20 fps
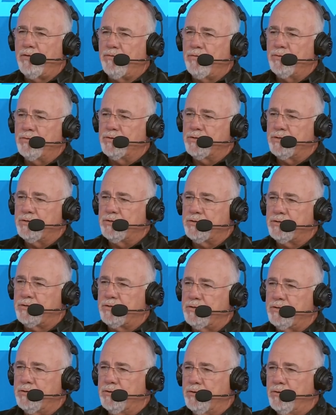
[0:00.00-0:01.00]
if you sit
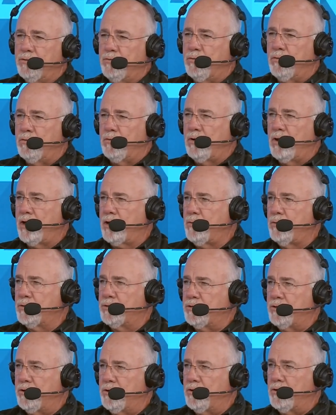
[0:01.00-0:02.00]
still, you won't like
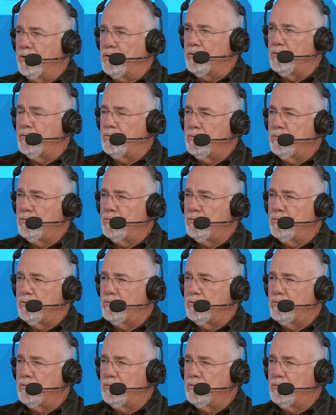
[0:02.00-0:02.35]
what you hear.